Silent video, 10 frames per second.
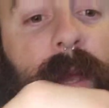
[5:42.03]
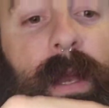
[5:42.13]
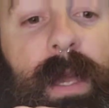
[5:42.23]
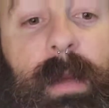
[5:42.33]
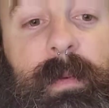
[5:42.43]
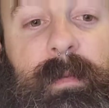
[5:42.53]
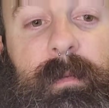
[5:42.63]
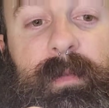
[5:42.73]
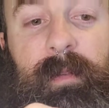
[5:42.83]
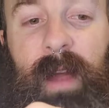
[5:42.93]
kind of keep it
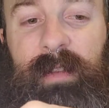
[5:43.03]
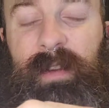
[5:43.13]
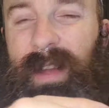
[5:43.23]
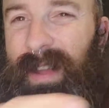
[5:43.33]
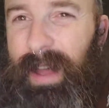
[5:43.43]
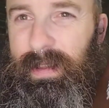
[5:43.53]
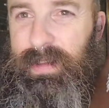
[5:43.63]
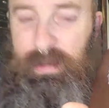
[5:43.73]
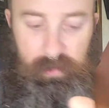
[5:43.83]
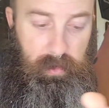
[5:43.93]
from scratching, kind of hide the
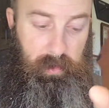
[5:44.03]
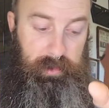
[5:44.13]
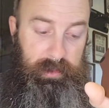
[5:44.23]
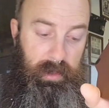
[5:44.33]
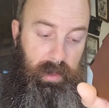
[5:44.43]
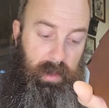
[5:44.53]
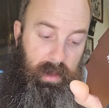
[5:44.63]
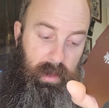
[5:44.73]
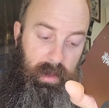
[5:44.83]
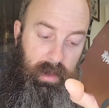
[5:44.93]
screw holes.
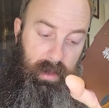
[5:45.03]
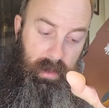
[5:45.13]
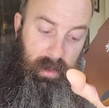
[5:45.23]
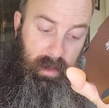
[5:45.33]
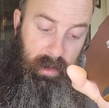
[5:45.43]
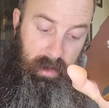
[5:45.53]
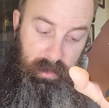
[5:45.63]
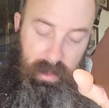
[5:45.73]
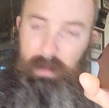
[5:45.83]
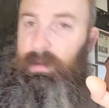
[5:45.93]
And
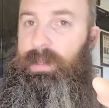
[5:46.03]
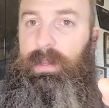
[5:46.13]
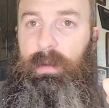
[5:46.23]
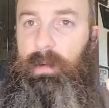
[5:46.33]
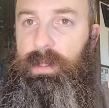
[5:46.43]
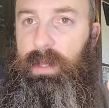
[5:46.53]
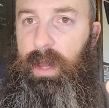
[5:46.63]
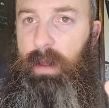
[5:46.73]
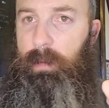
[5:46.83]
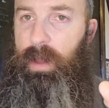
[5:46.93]
I would assume once you
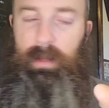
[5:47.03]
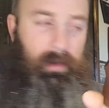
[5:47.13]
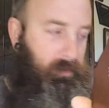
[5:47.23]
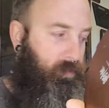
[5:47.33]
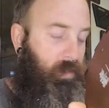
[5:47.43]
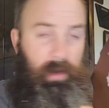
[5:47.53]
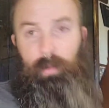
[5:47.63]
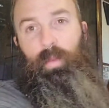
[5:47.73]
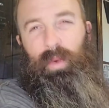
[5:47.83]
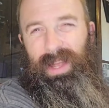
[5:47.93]
got them on, you
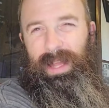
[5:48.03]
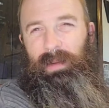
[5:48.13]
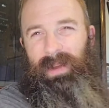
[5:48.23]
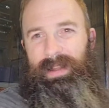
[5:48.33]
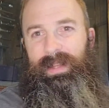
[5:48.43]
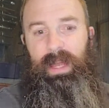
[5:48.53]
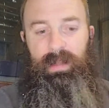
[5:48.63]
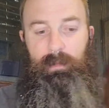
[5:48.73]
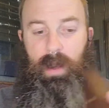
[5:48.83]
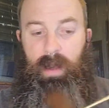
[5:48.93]
wouldn't really want to take
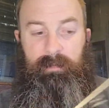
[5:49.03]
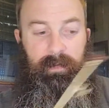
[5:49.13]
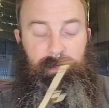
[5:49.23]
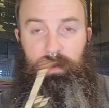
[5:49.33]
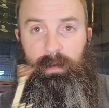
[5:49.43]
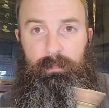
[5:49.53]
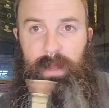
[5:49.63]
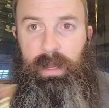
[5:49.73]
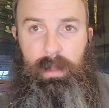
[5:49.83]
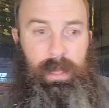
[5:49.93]
them off if you're a
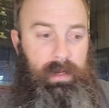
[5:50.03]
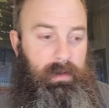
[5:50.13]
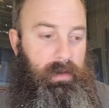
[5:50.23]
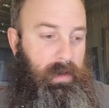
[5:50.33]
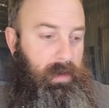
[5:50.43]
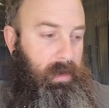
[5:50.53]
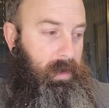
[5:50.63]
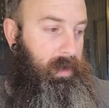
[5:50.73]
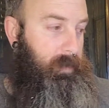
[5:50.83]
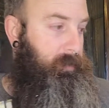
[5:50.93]
big collector.
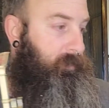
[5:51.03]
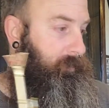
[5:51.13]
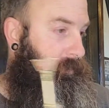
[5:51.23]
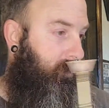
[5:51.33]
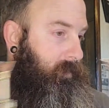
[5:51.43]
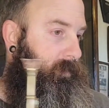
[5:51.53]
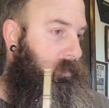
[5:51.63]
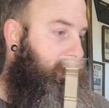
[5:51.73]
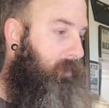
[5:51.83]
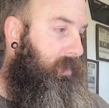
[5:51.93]

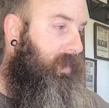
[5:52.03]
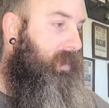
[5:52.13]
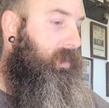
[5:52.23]
But let's